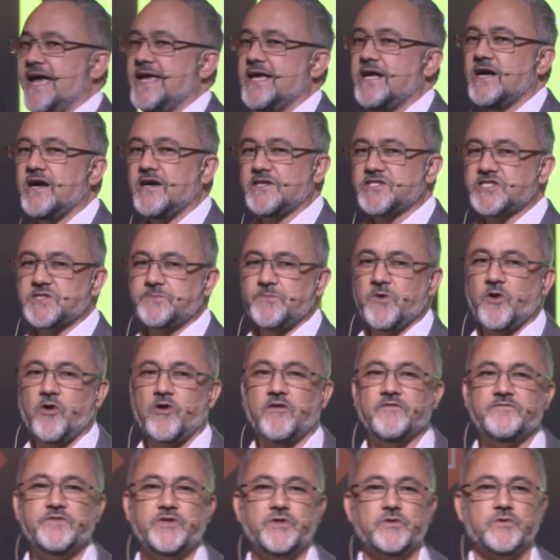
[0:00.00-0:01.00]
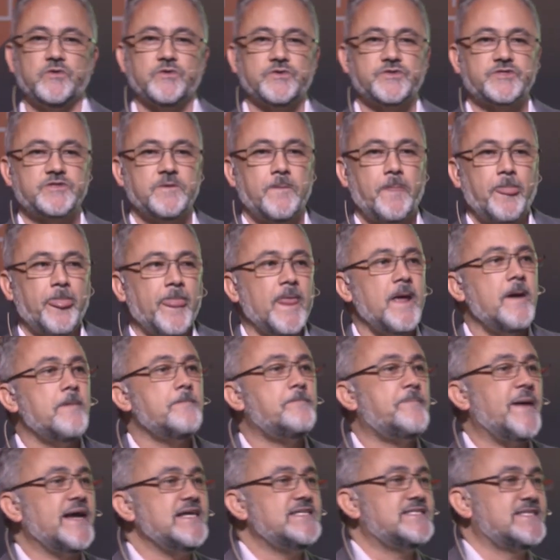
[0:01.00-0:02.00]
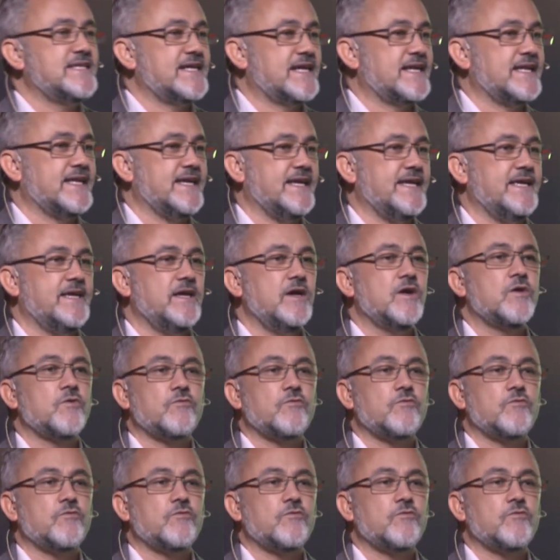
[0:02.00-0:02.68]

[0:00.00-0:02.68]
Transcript: customer of yours. Basically,